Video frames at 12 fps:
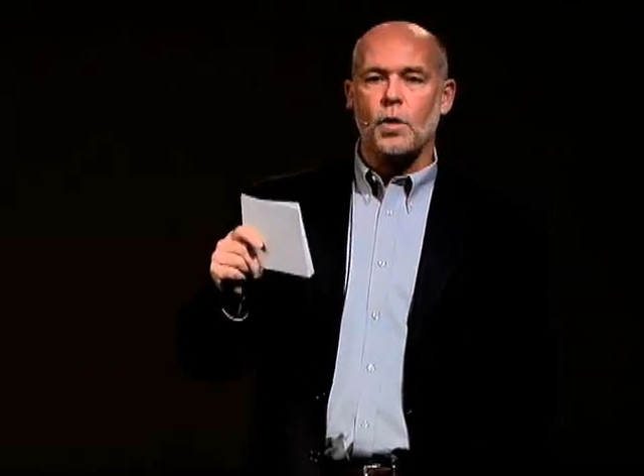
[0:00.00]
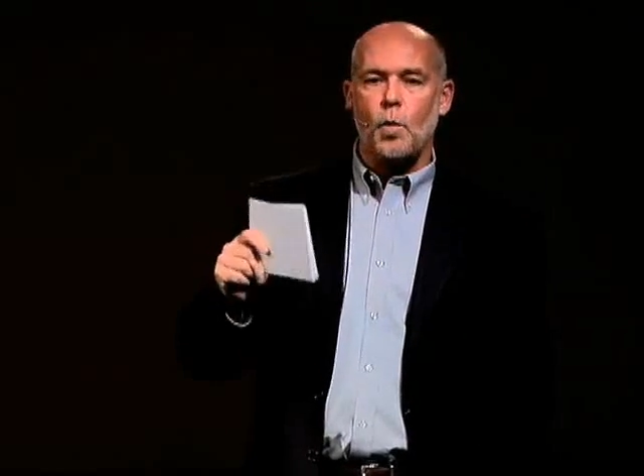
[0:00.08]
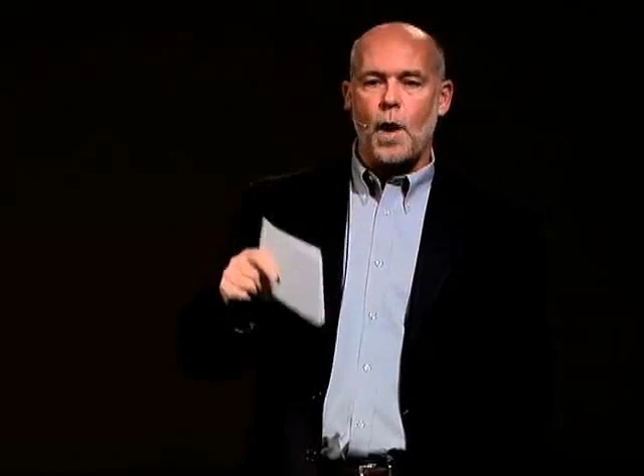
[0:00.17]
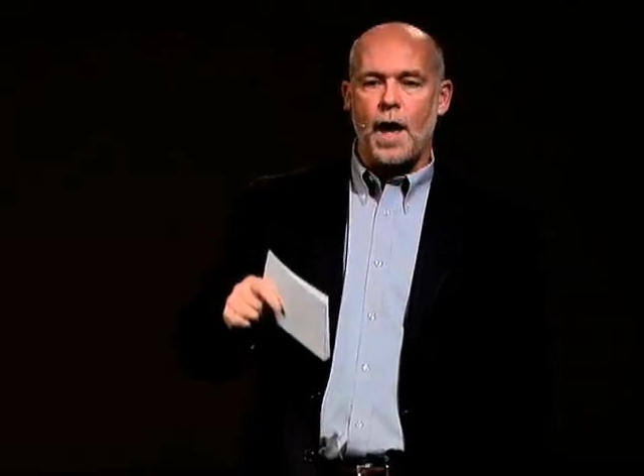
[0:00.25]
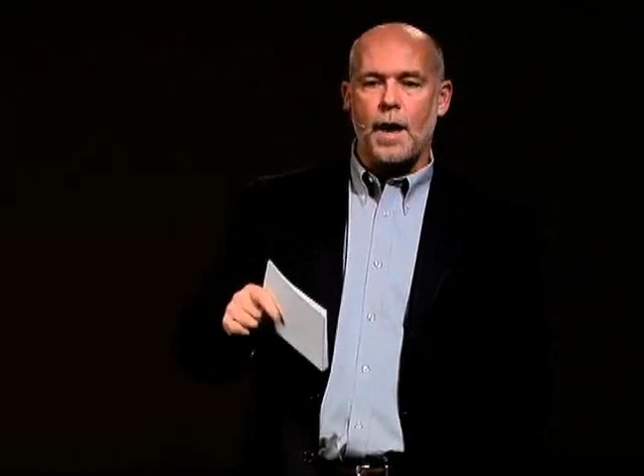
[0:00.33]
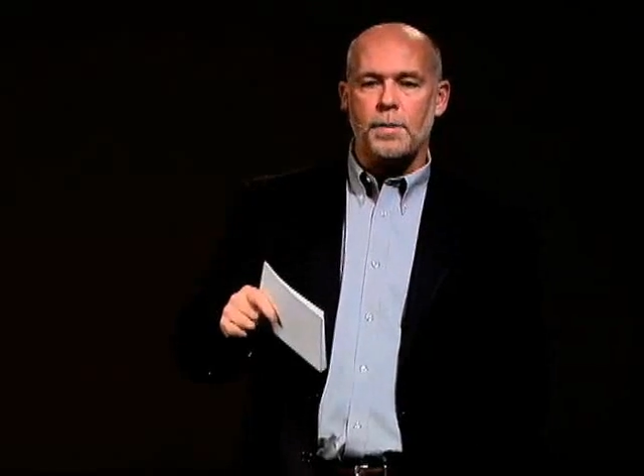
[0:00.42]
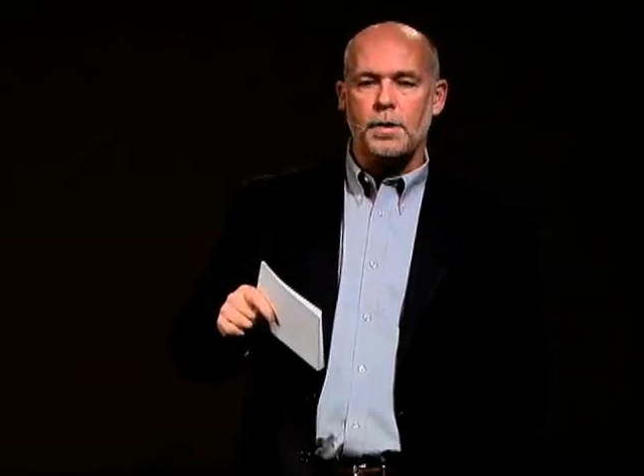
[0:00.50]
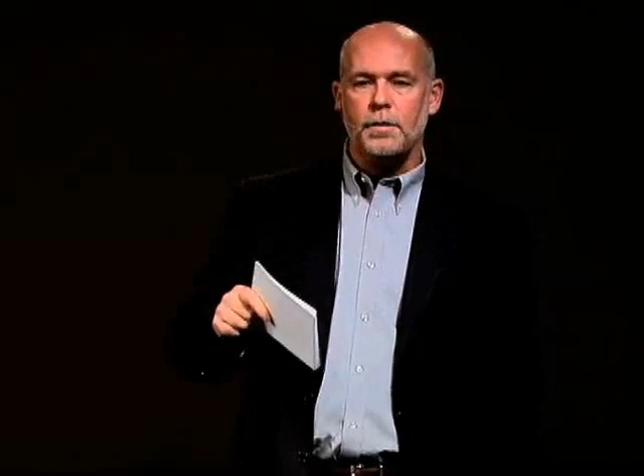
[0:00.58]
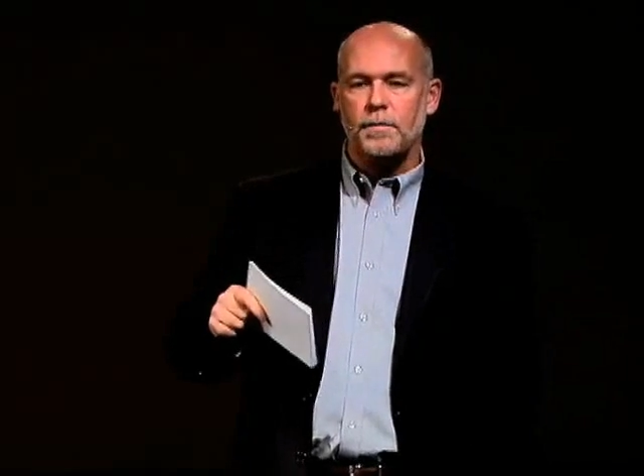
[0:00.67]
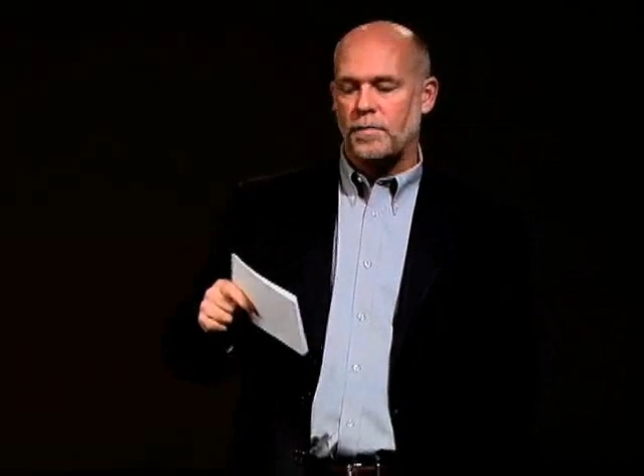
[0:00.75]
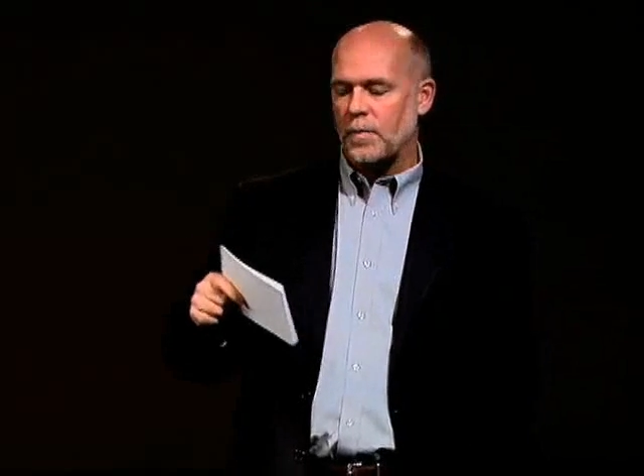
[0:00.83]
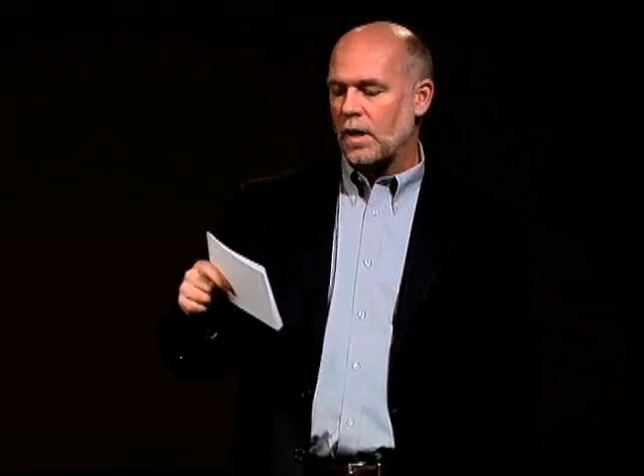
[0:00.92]
web,
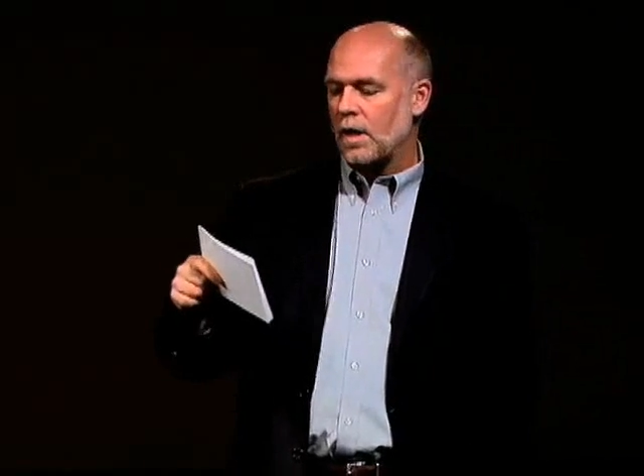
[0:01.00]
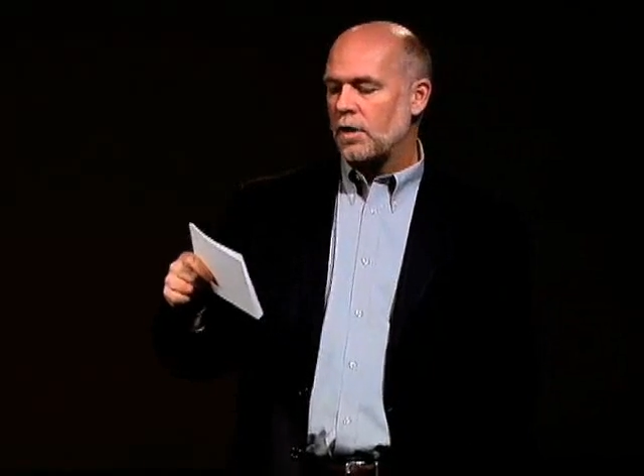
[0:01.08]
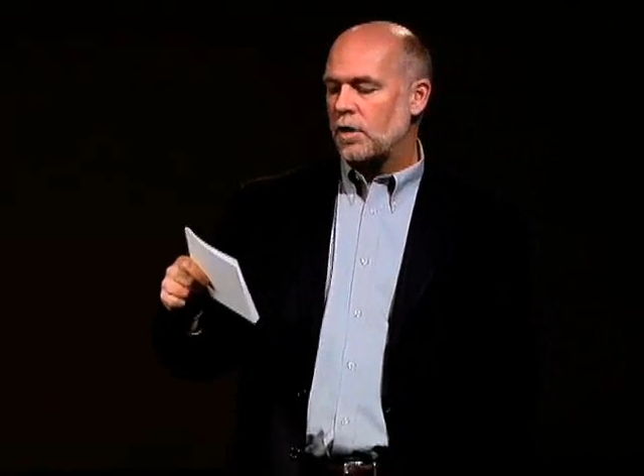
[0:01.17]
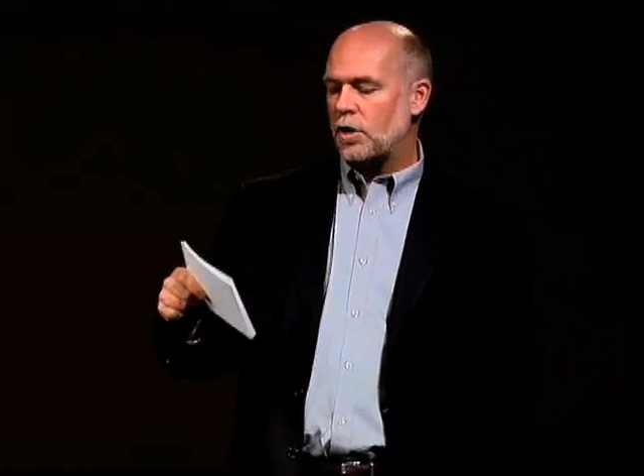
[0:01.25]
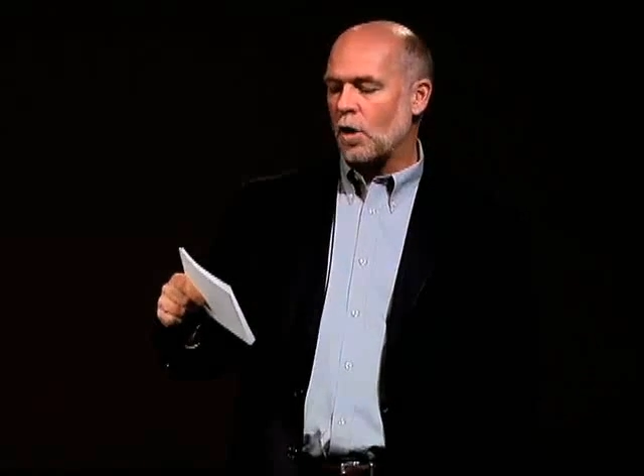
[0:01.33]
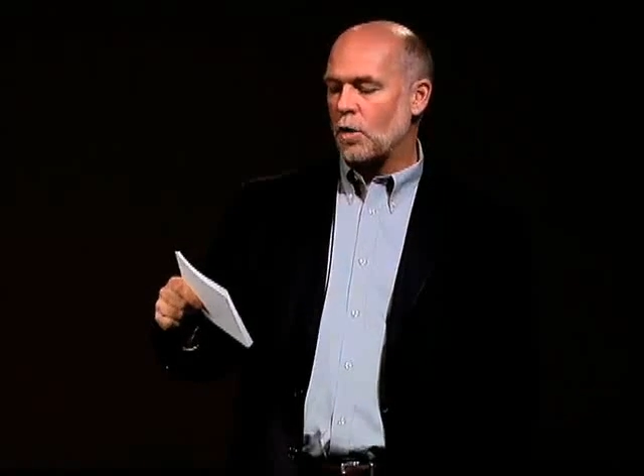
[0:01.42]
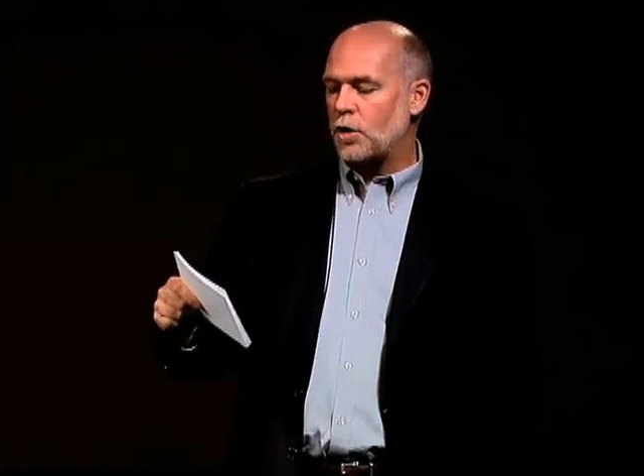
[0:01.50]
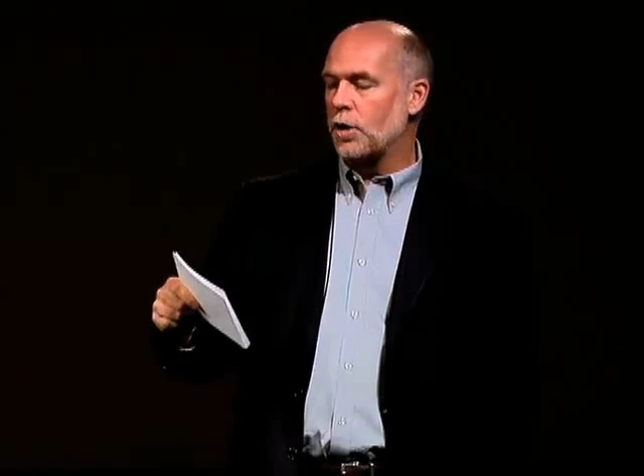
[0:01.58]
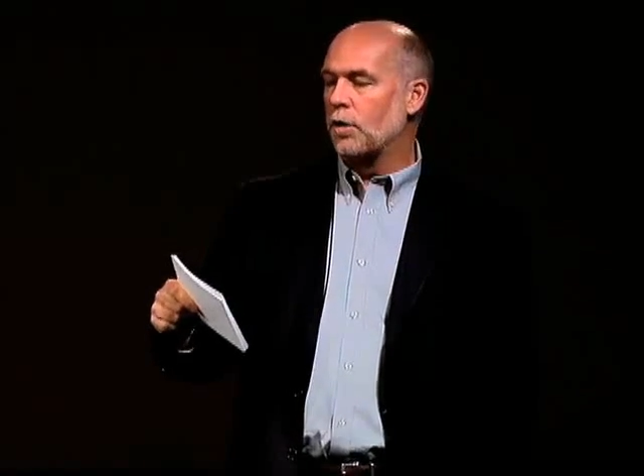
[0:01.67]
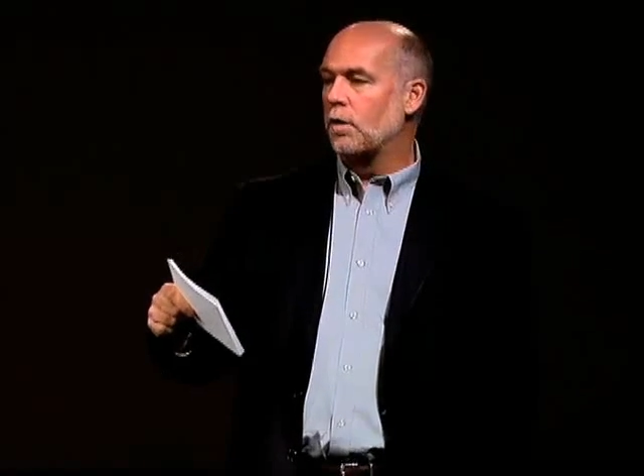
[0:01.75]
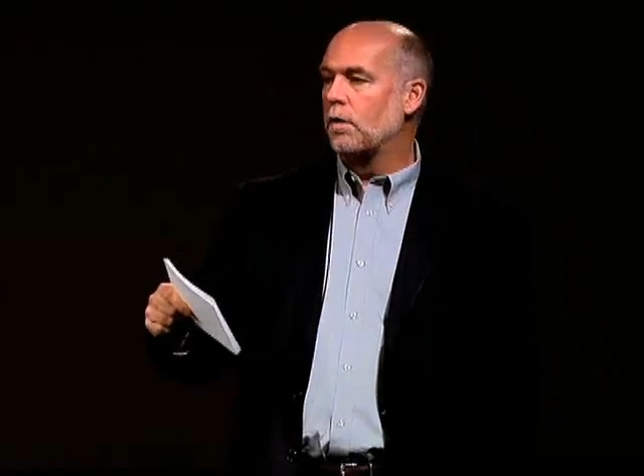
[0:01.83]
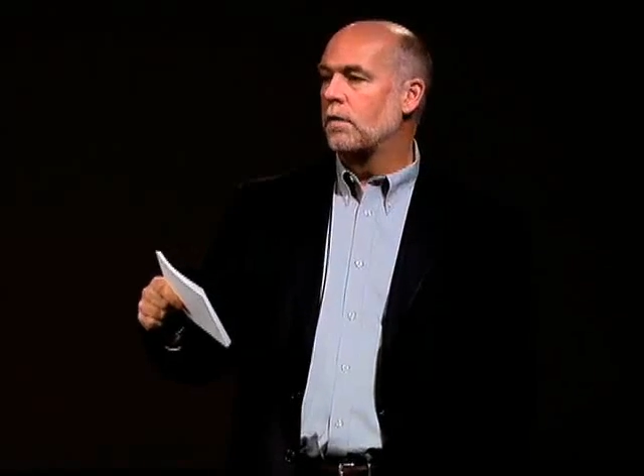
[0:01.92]

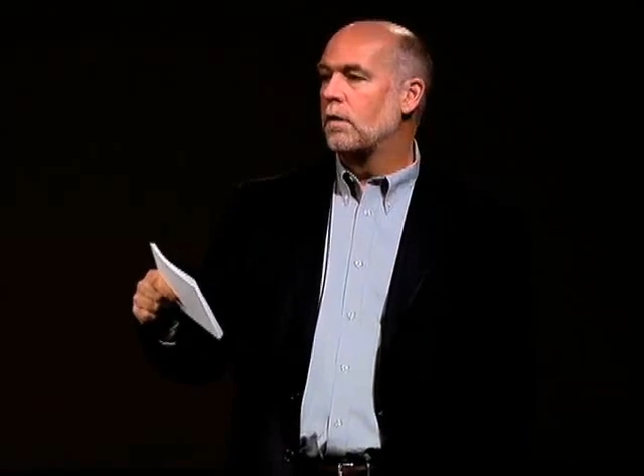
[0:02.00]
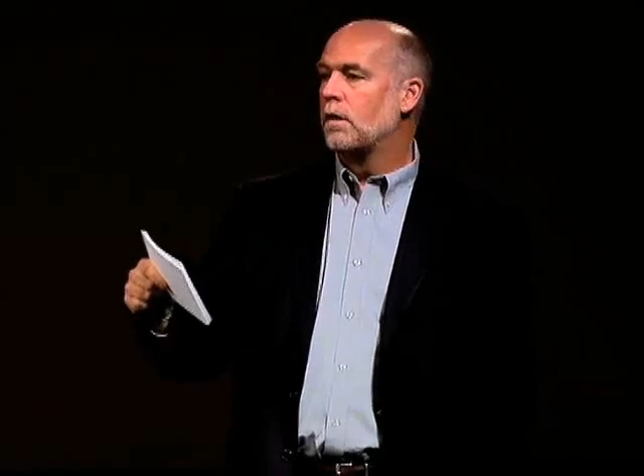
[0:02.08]
social,